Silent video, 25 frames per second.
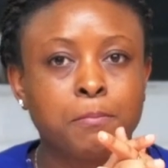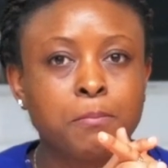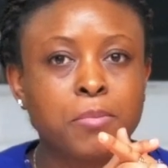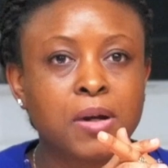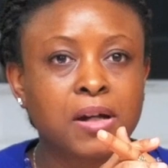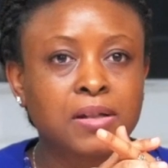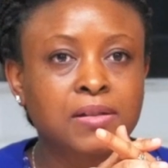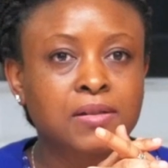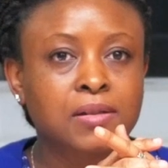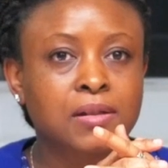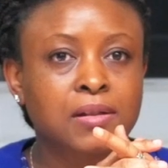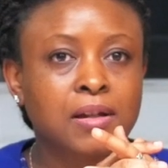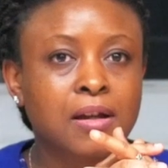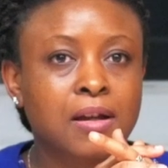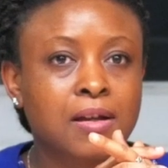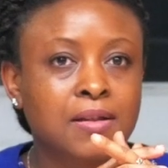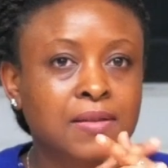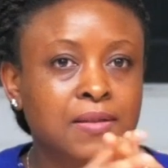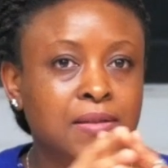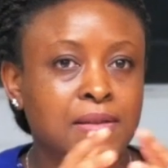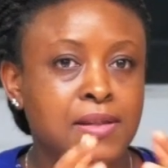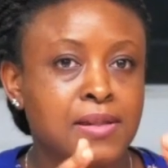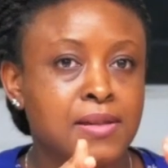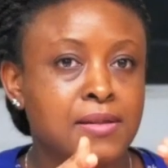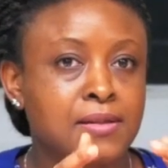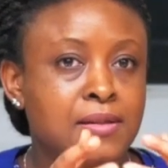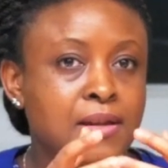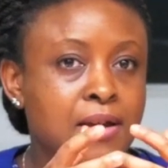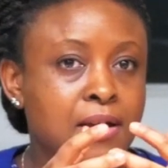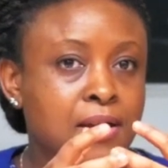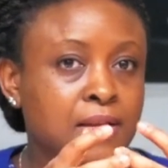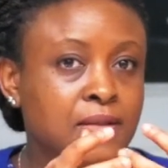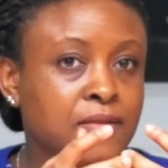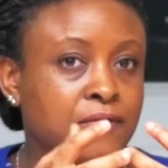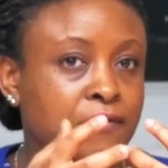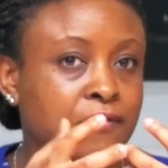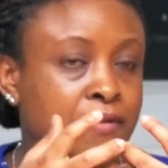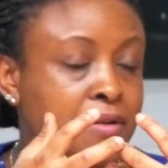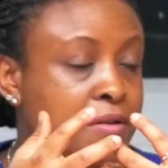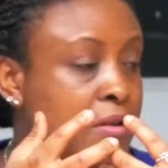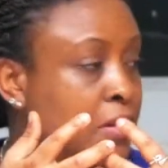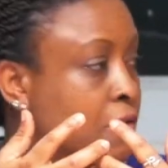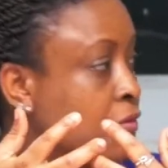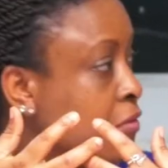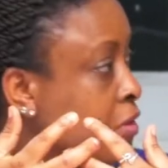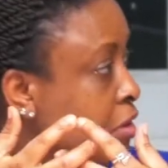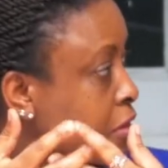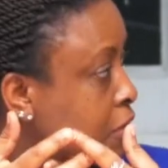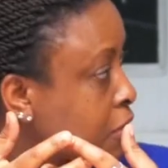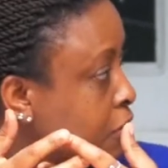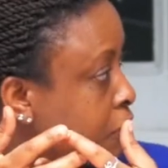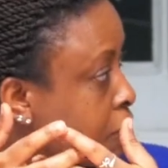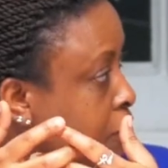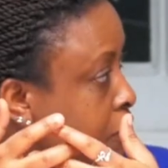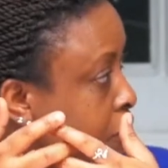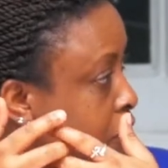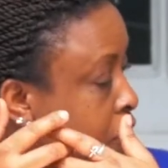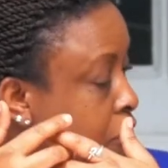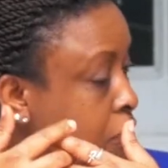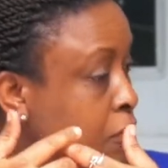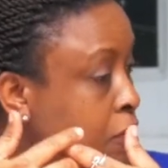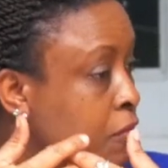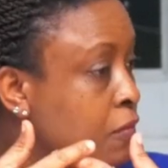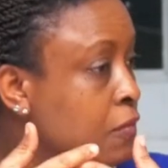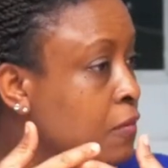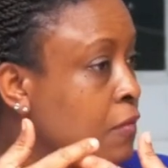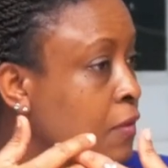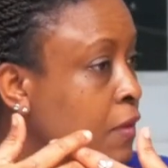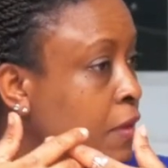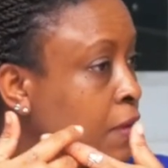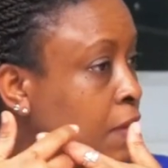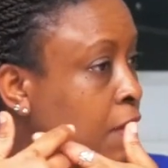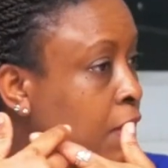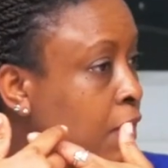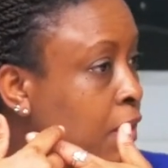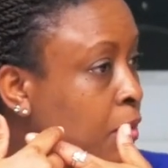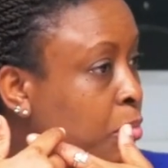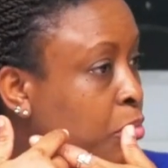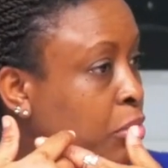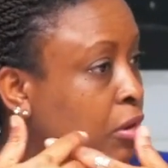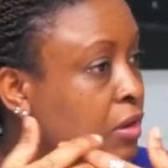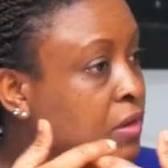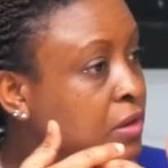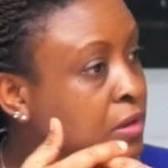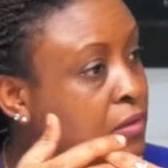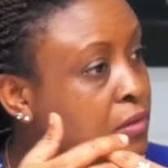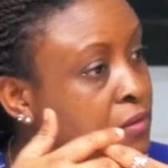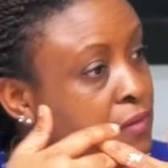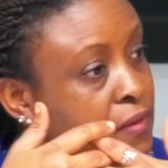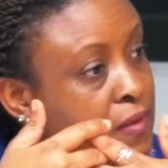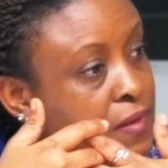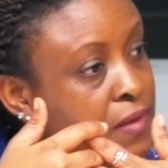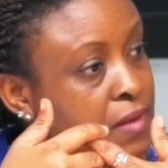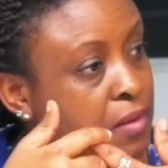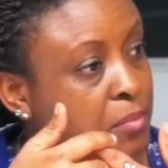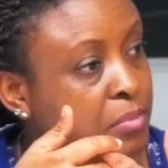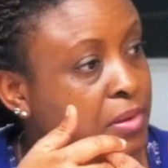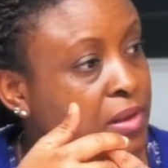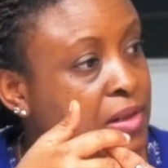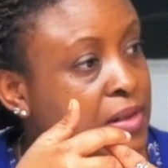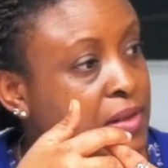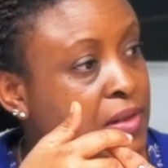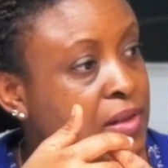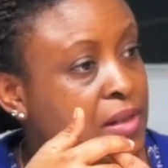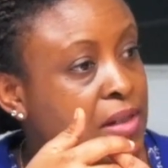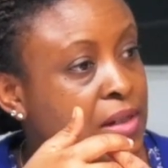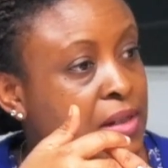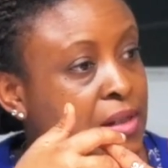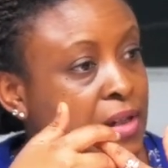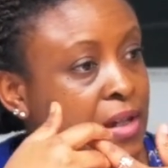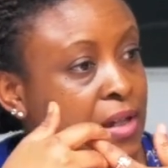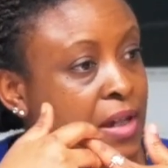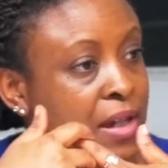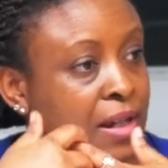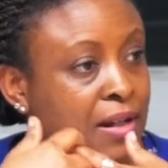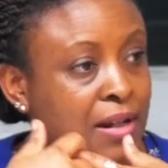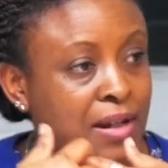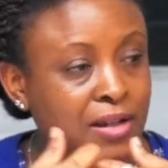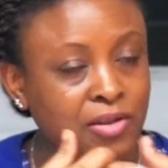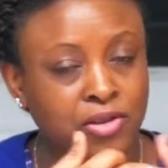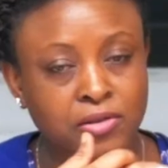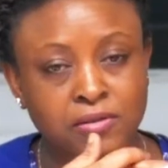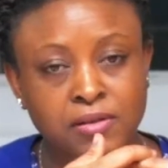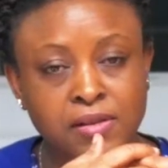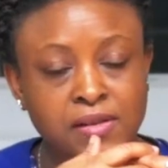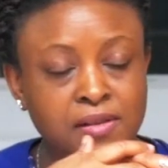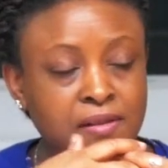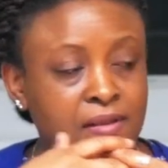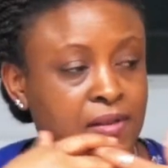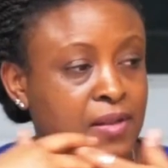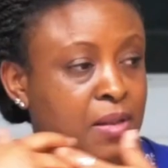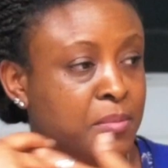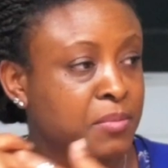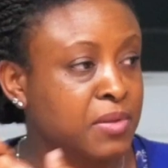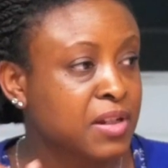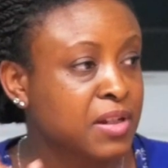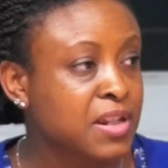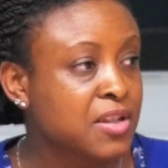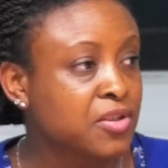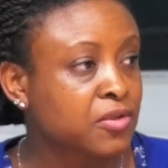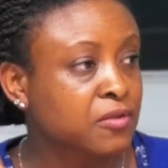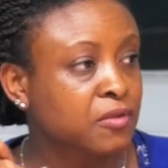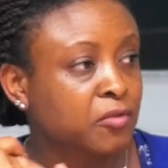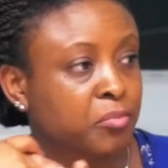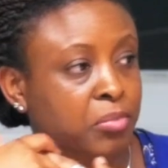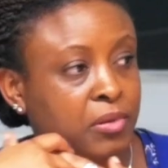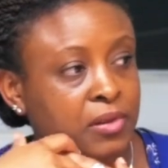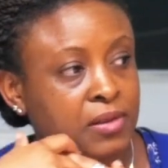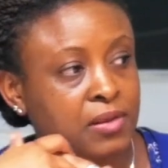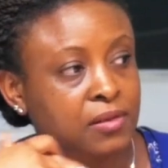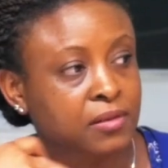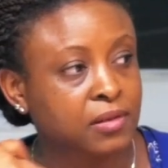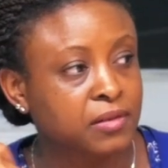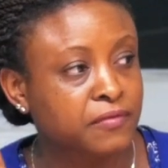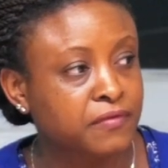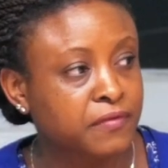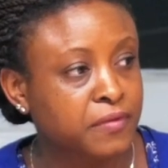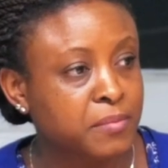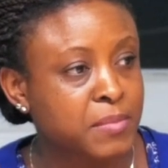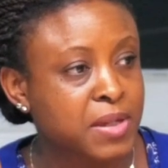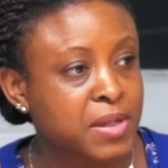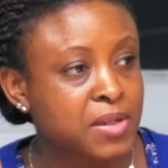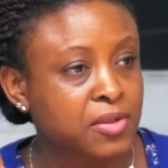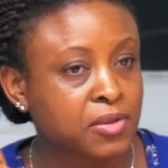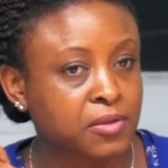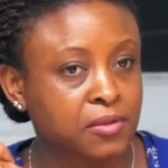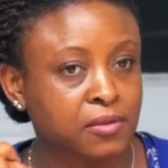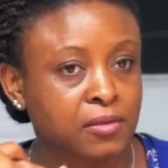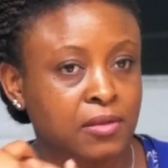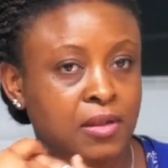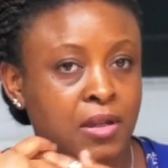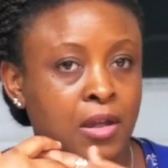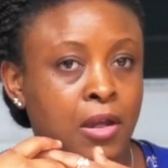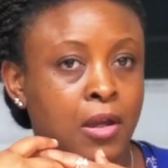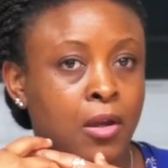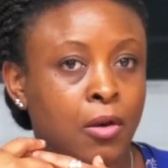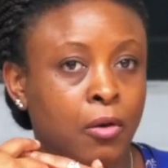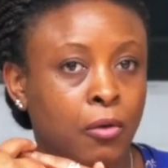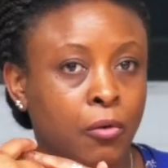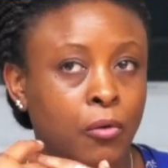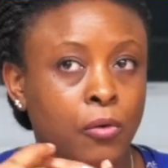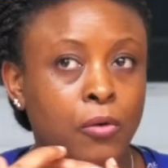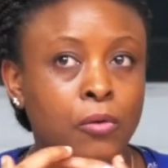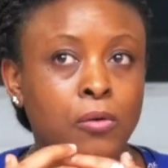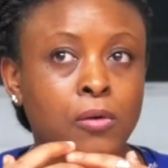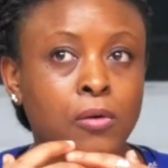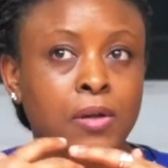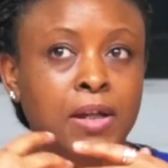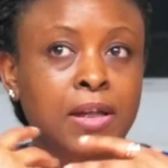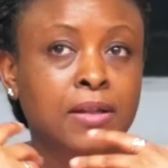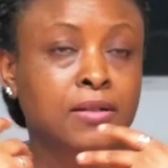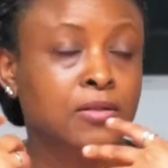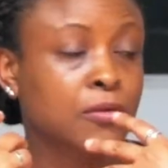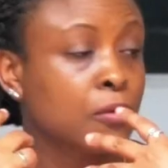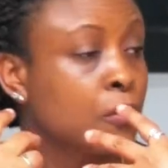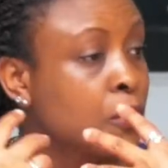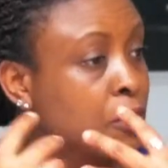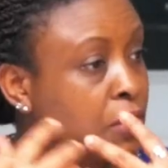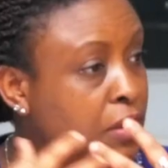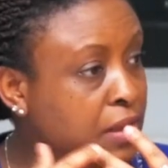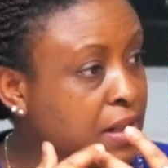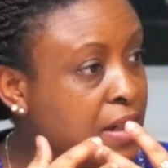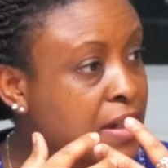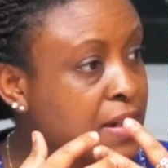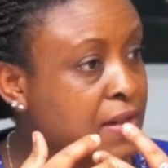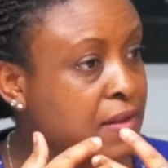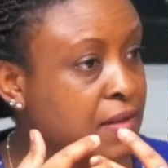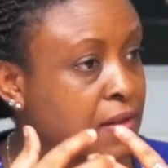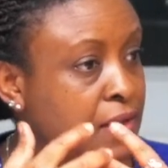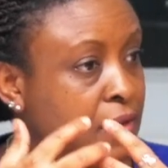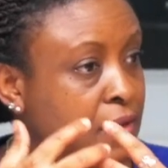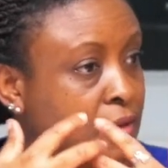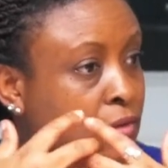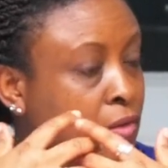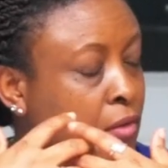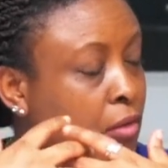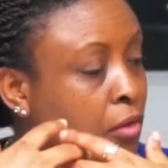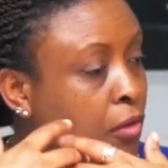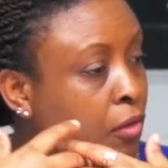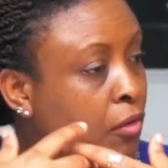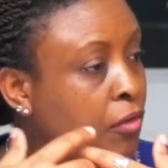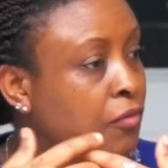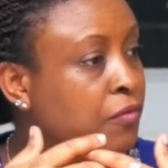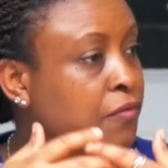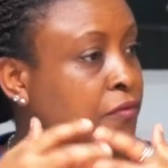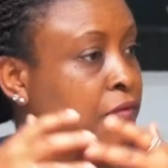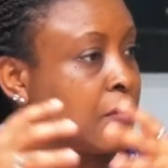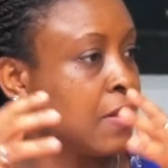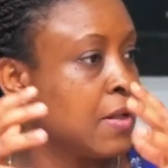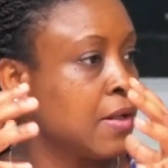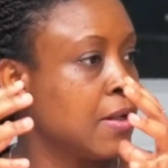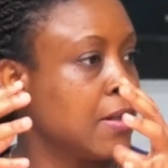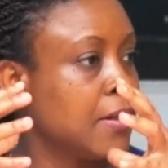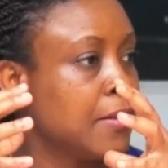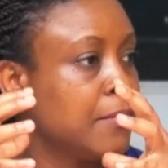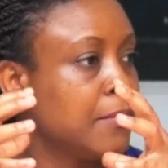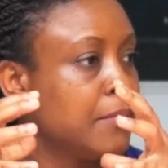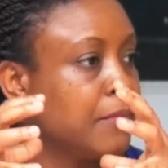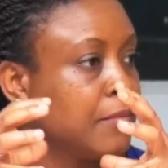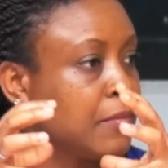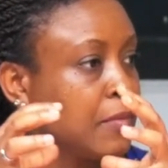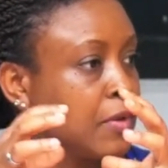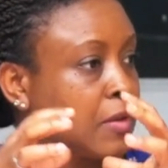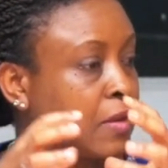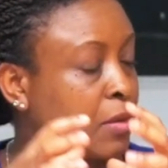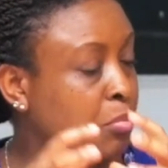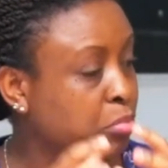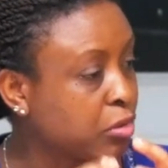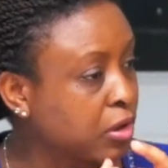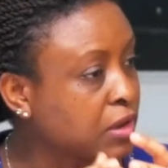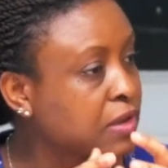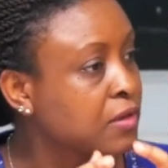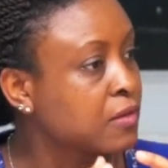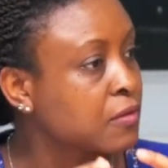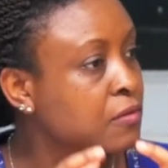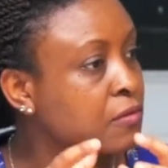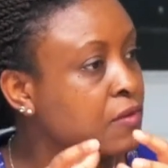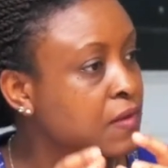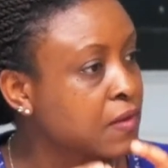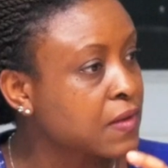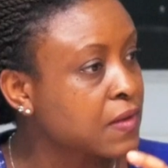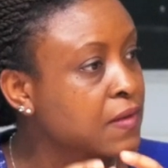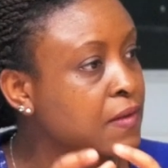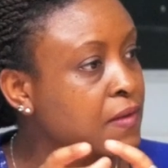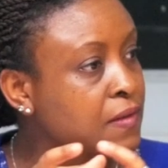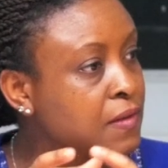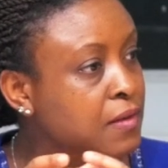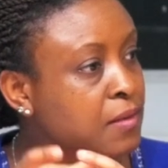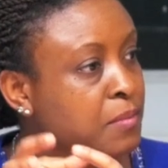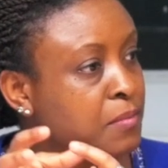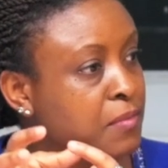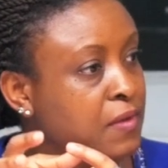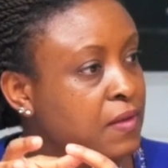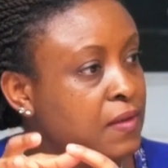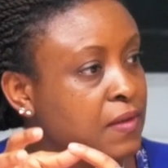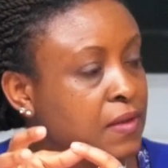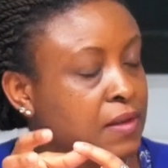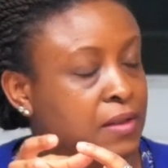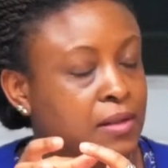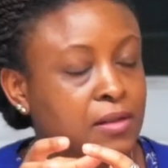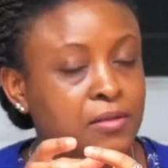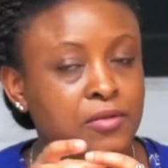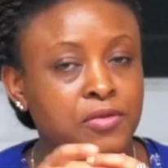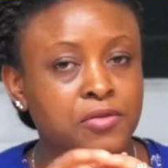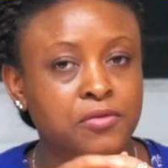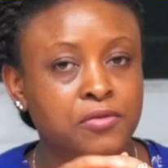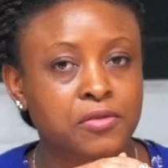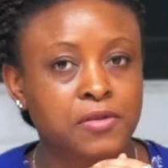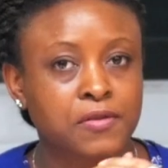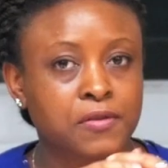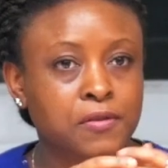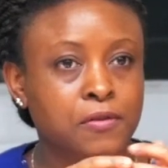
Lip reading: but are seen as very critical to the political stability and actually dissemination of political information or and organizing of the political systems in a country.